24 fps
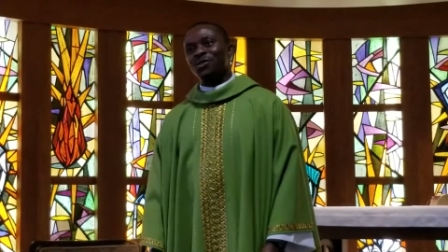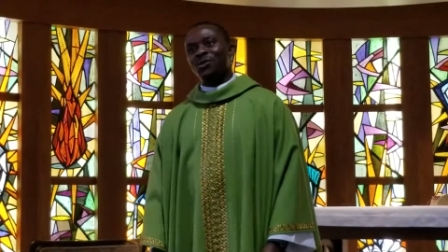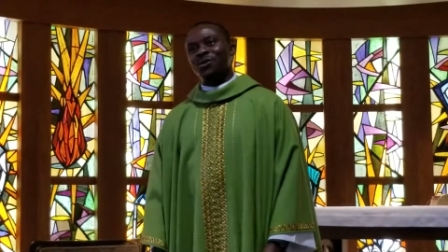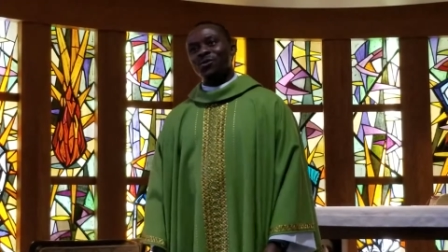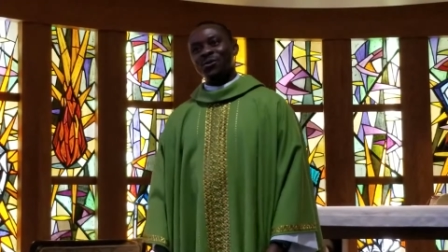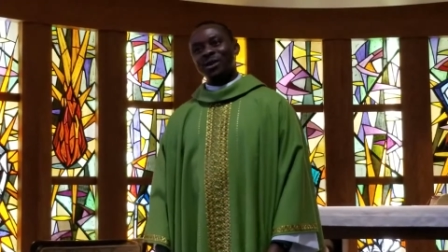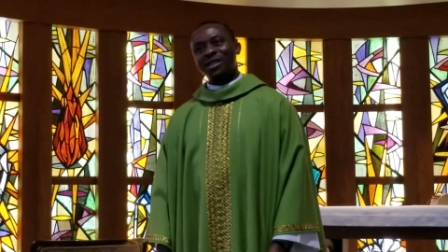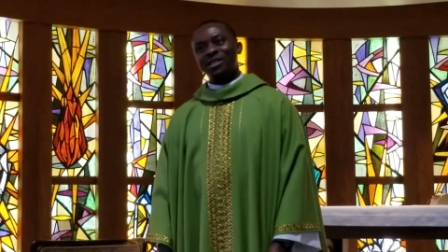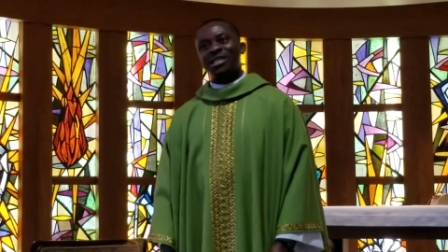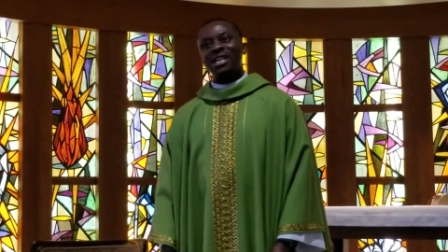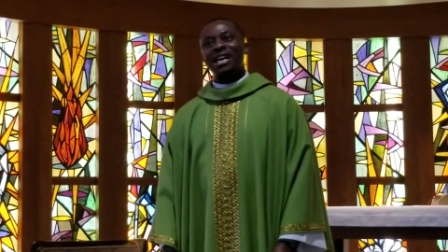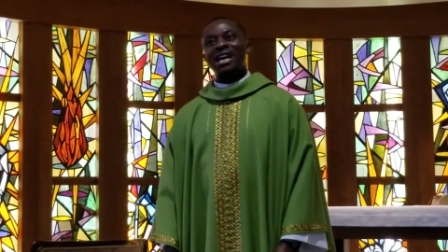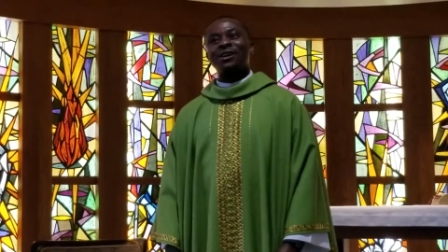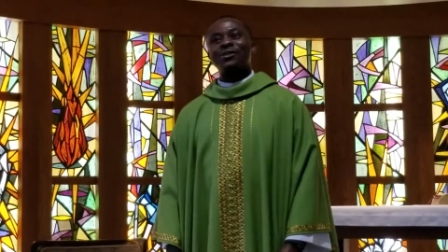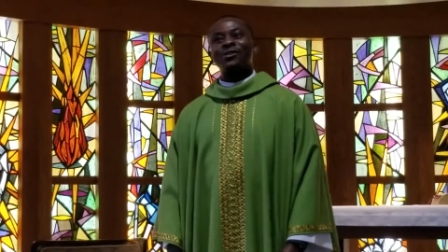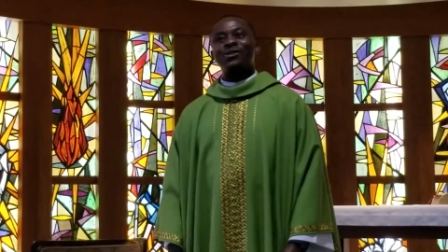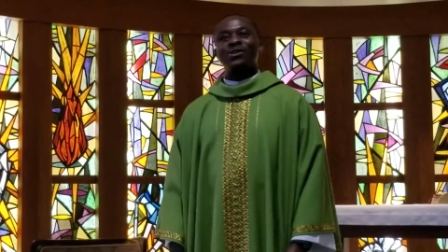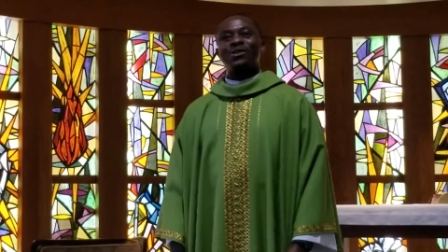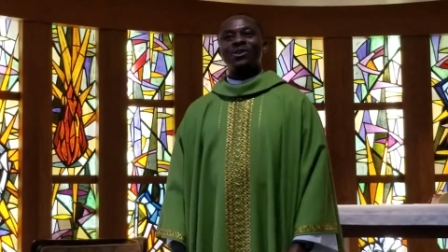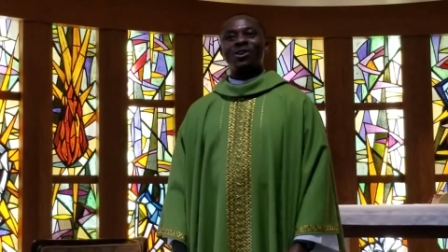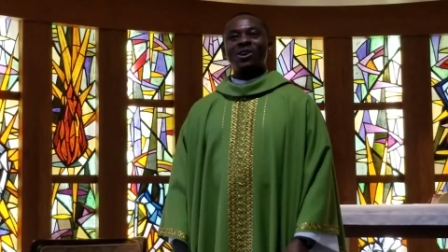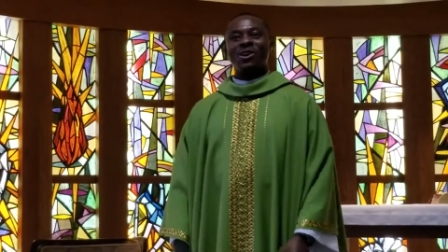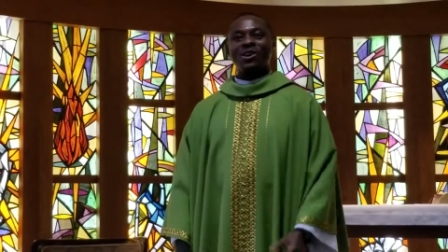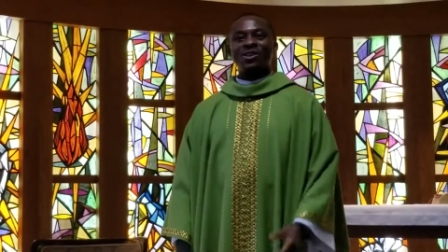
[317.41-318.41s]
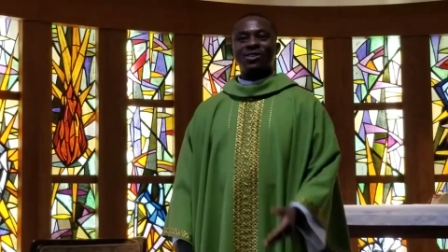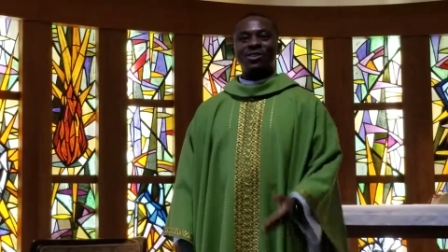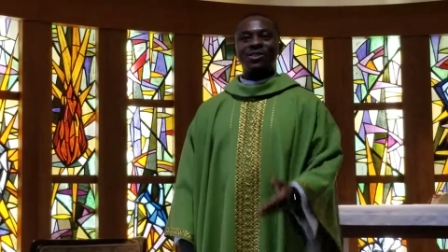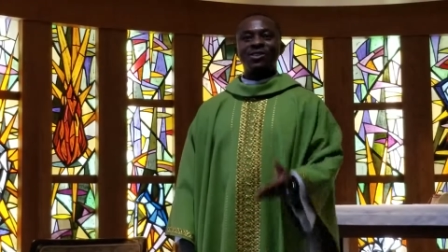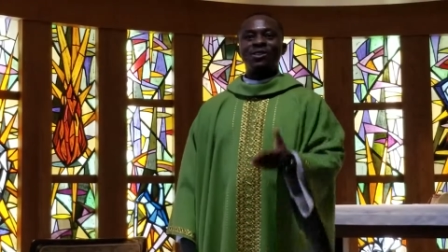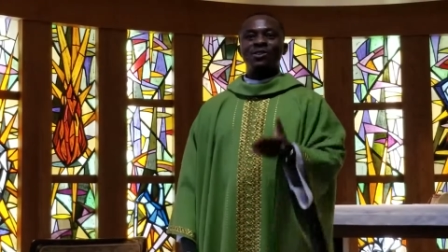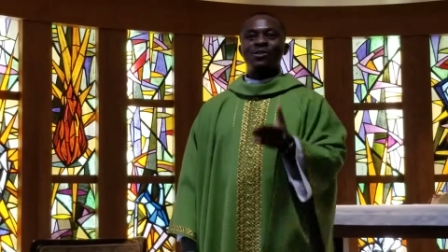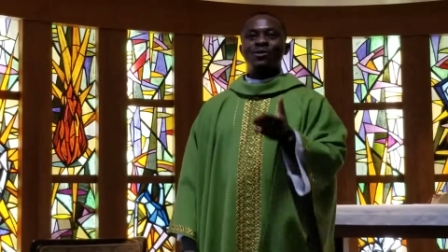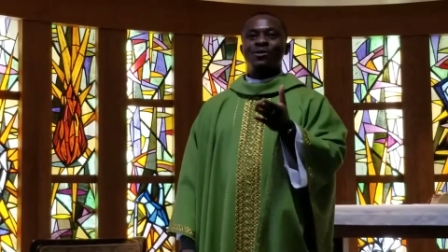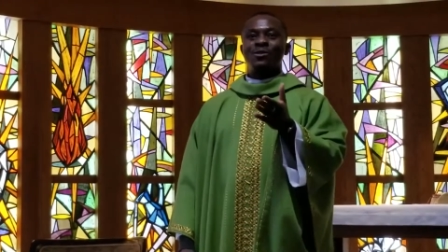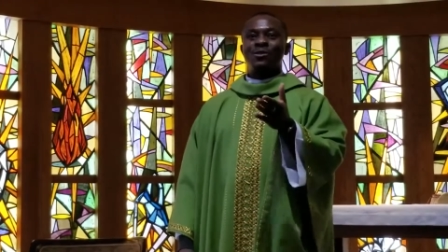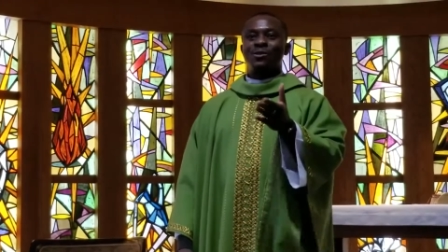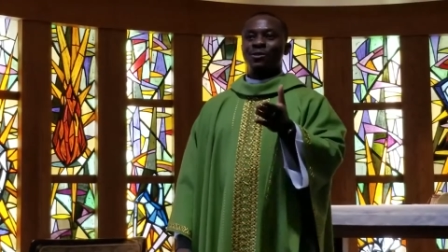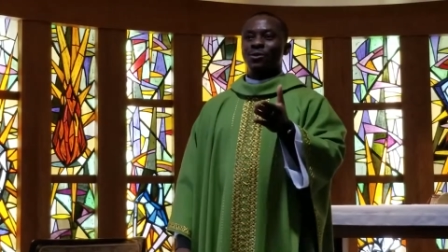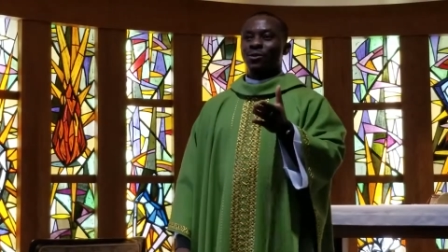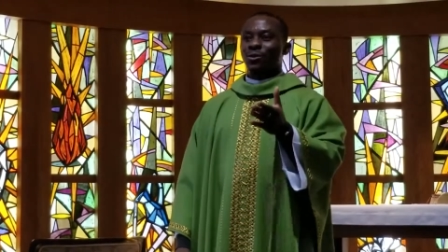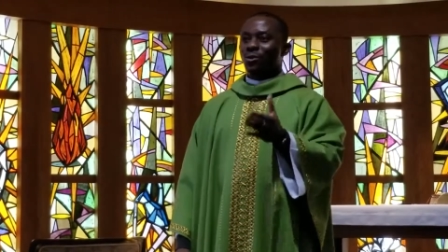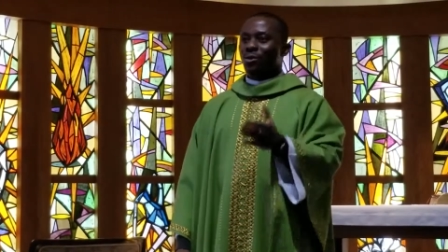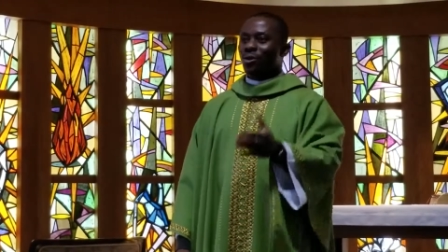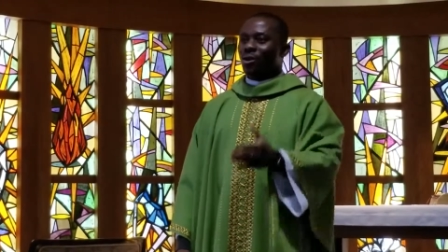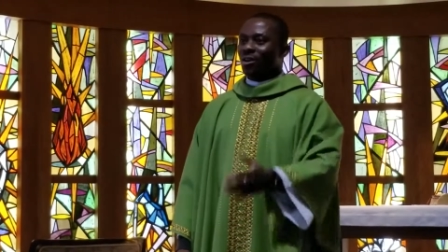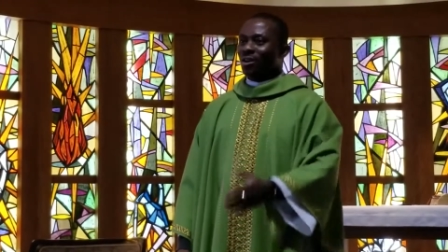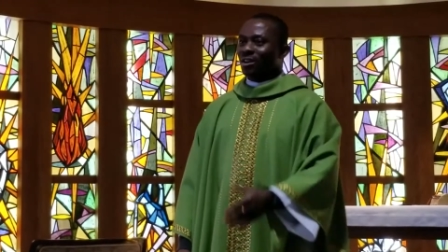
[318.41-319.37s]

to reach out to us through